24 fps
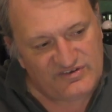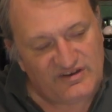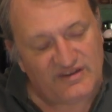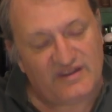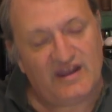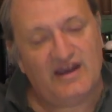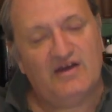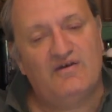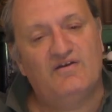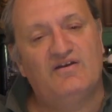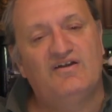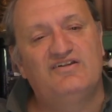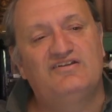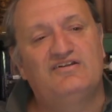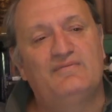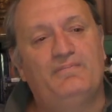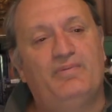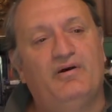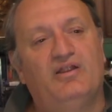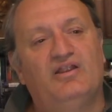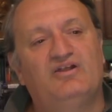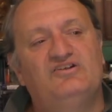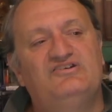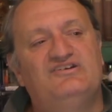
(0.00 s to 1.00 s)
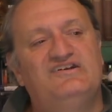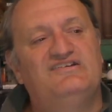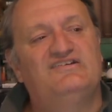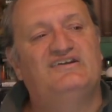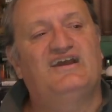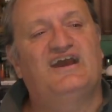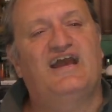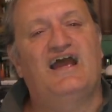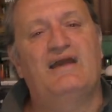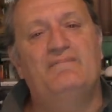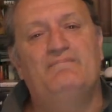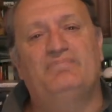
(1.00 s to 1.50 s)
So there it is. Apologies
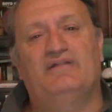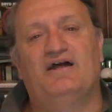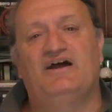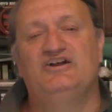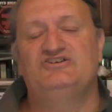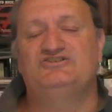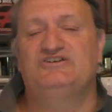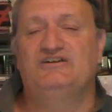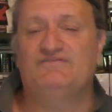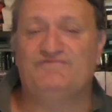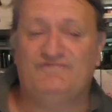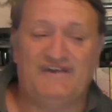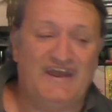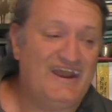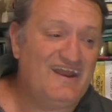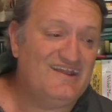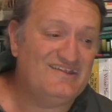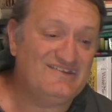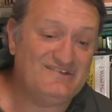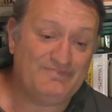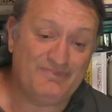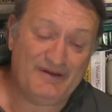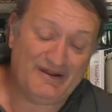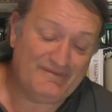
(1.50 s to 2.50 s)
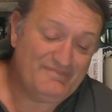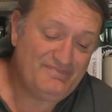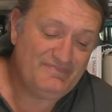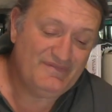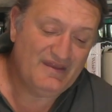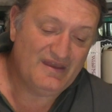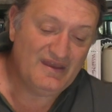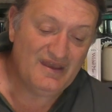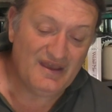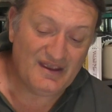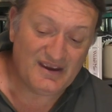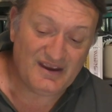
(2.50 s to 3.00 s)
to Cate Blanchett fans, but,
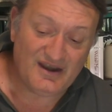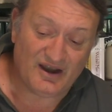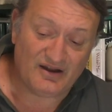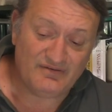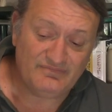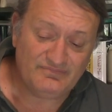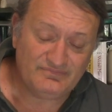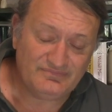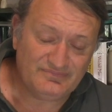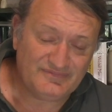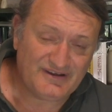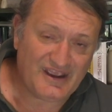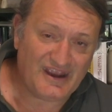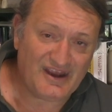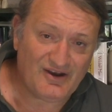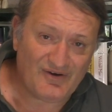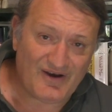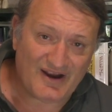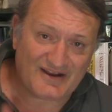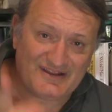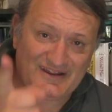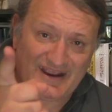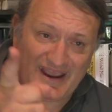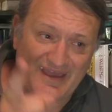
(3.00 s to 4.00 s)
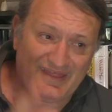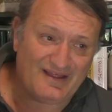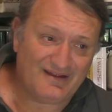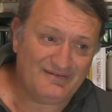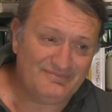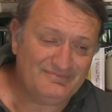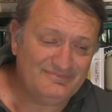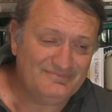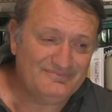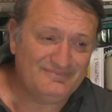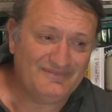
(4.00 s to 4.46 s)
you know, get your act together.